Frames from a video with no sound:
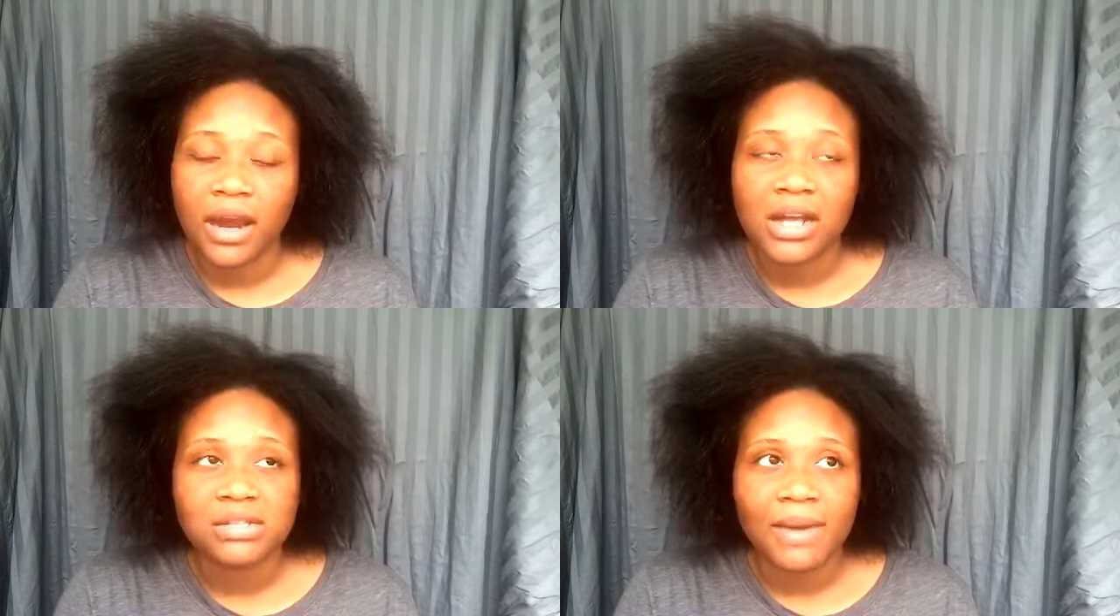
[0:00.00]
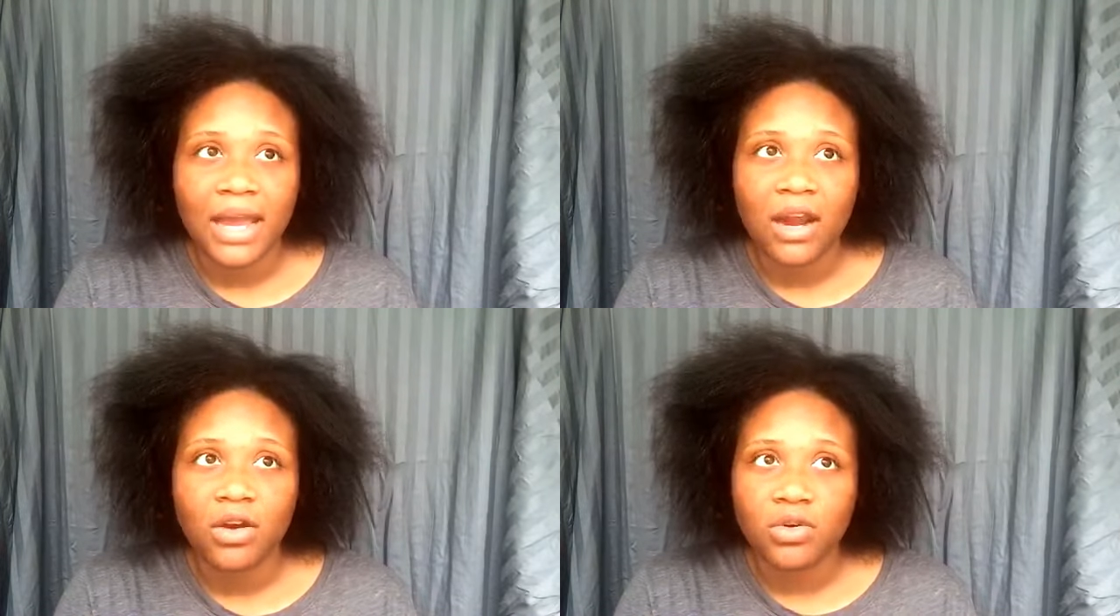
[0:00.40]
because my
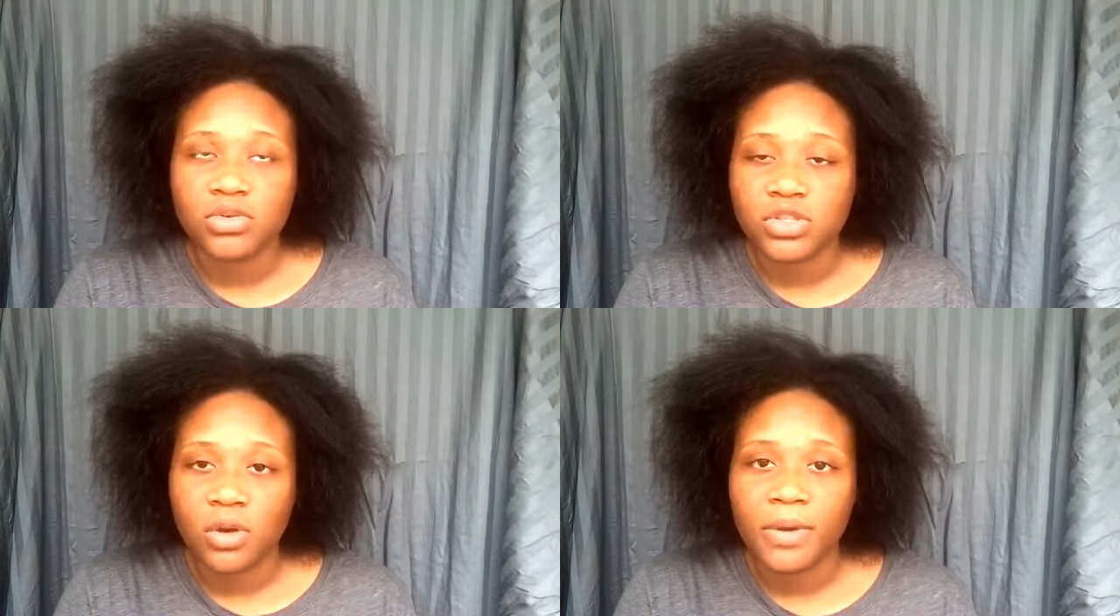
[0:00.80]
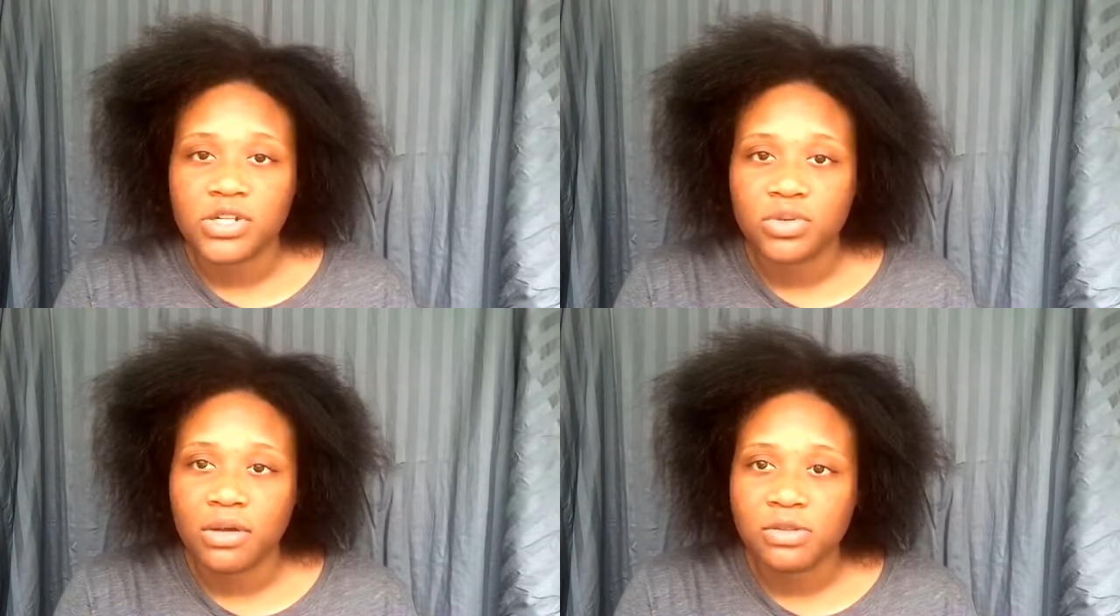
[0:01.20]
hair grew so
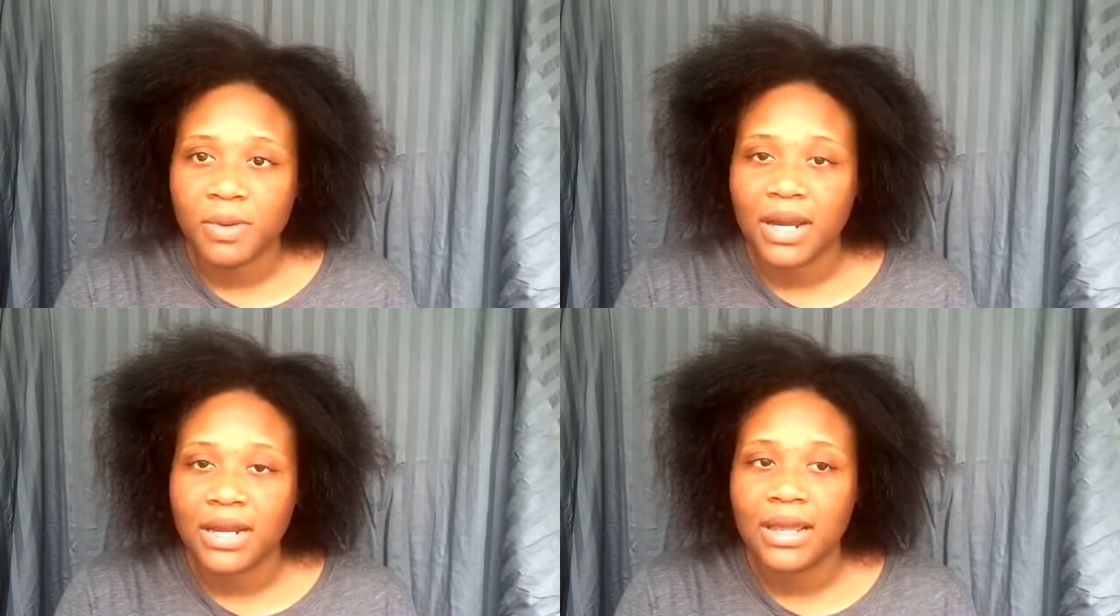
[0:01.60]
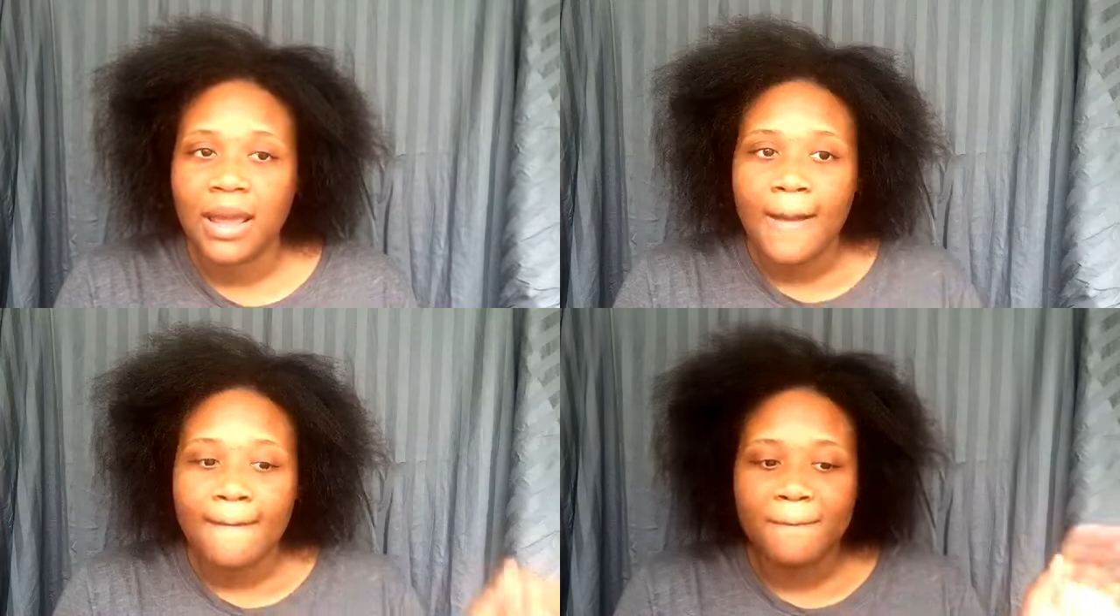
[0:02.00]
much when I was
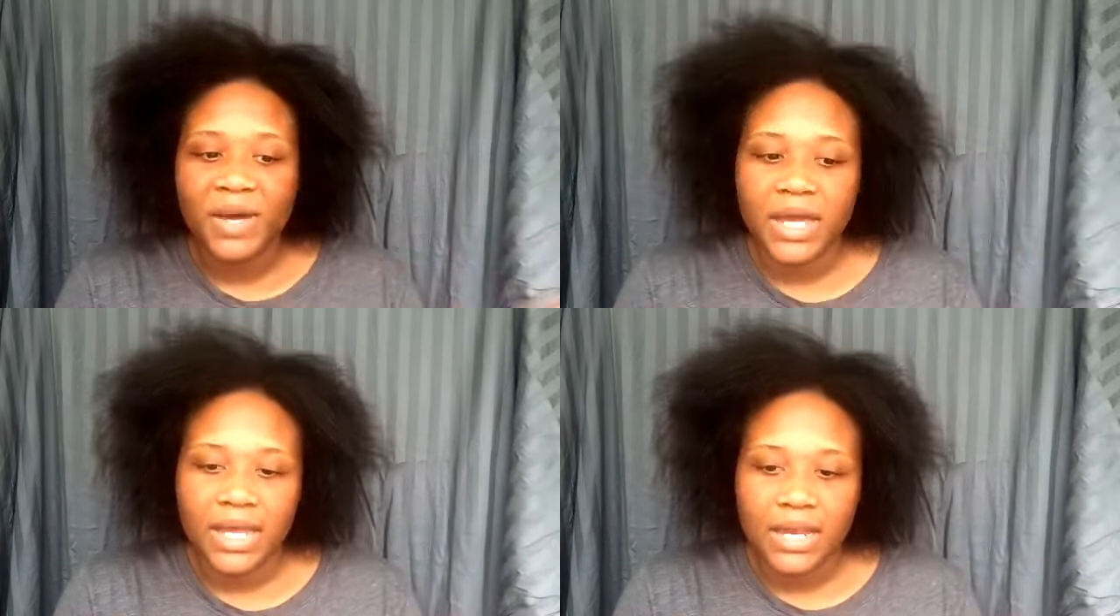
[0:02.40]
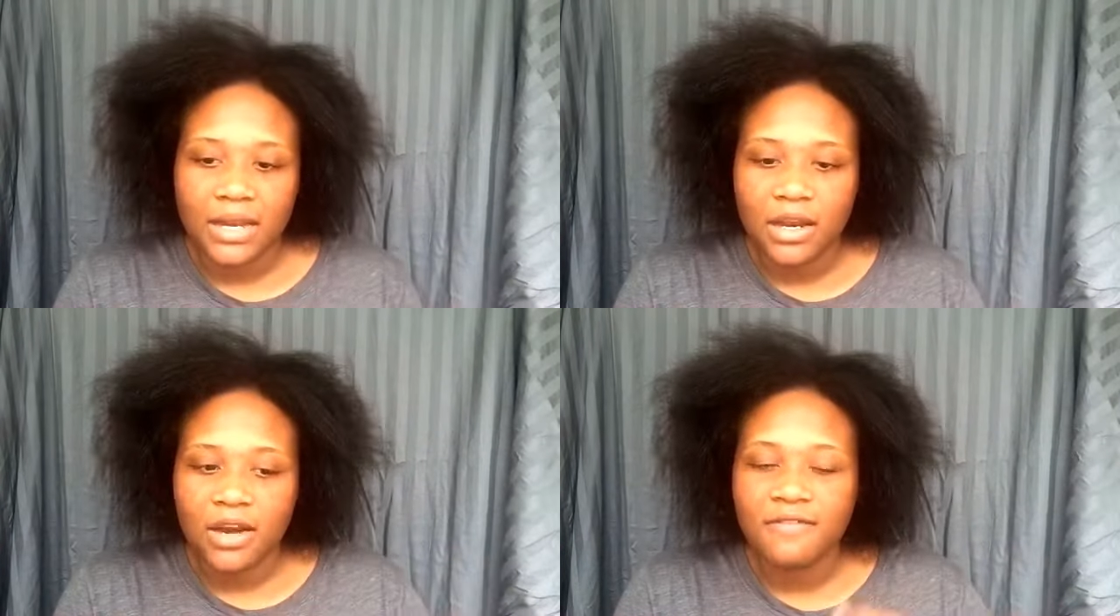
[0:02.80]
pregnant, but
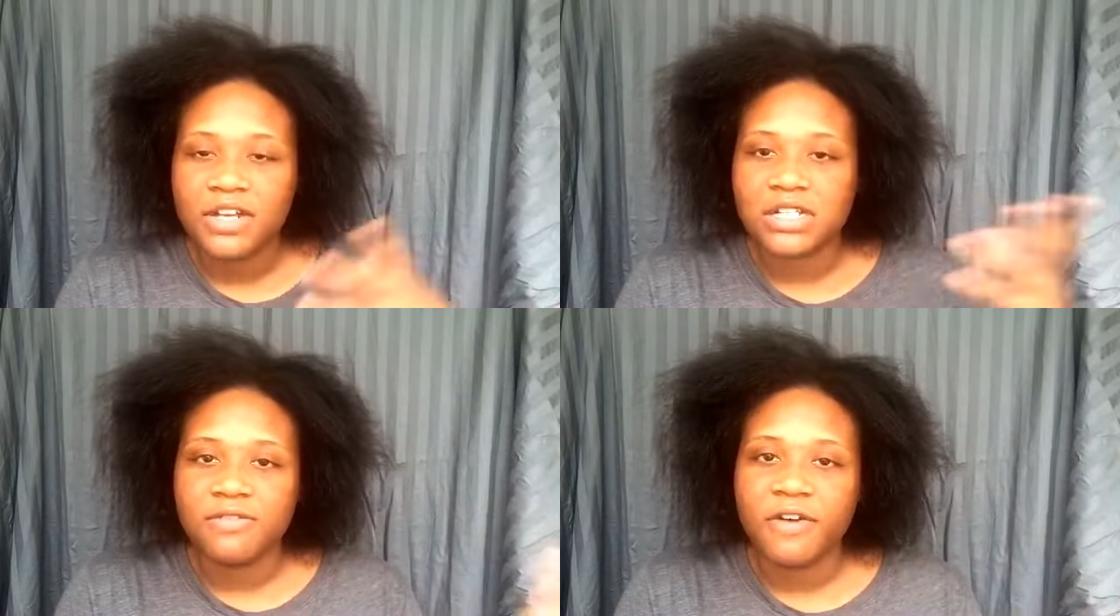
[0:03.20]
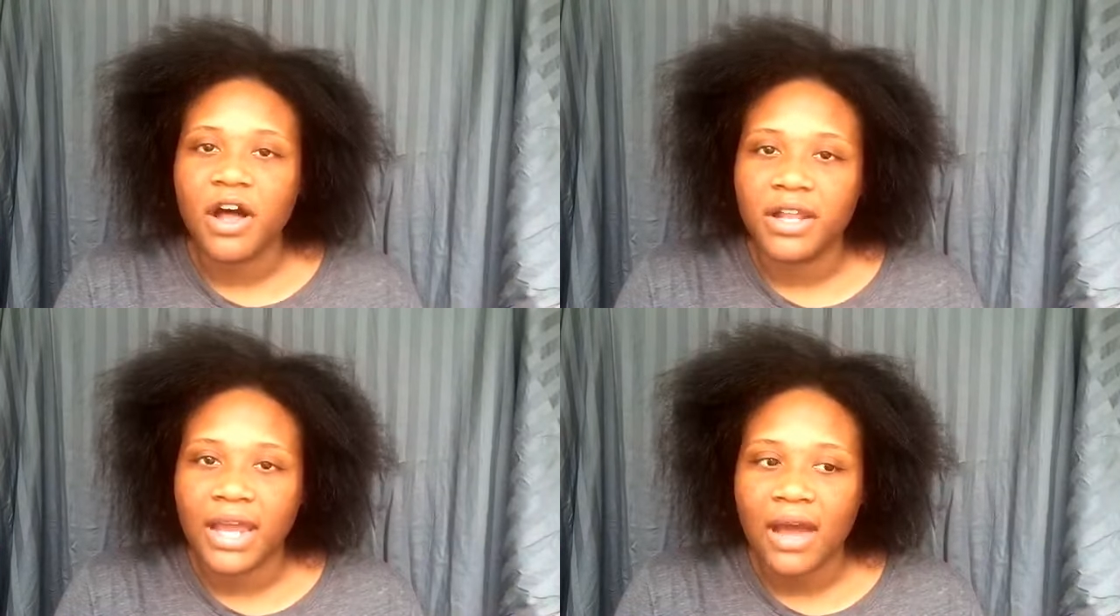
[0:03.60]
none of it is
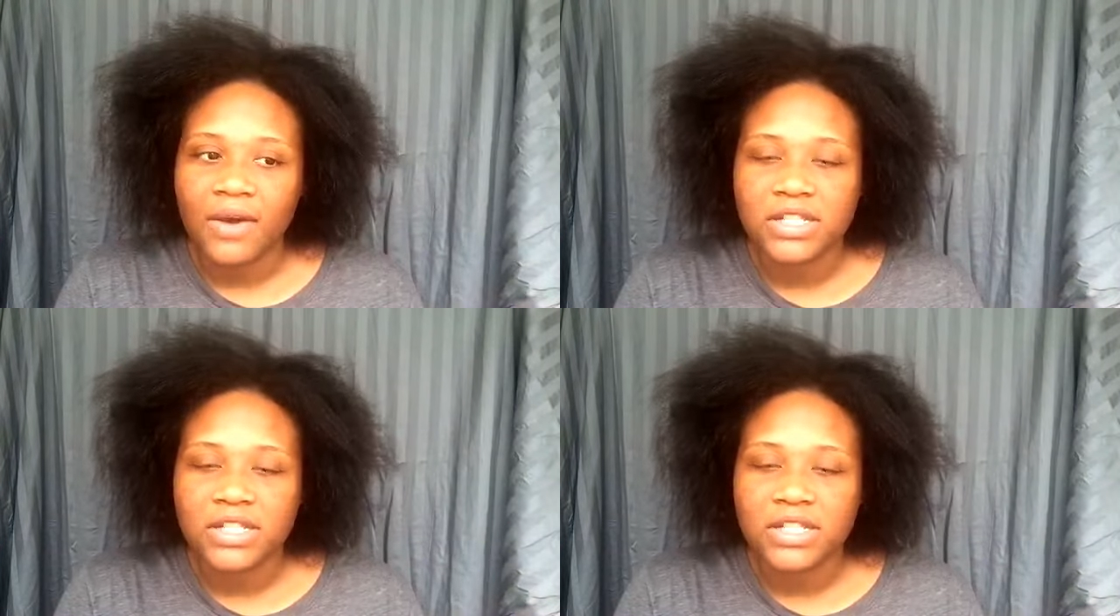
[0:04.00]
falling out.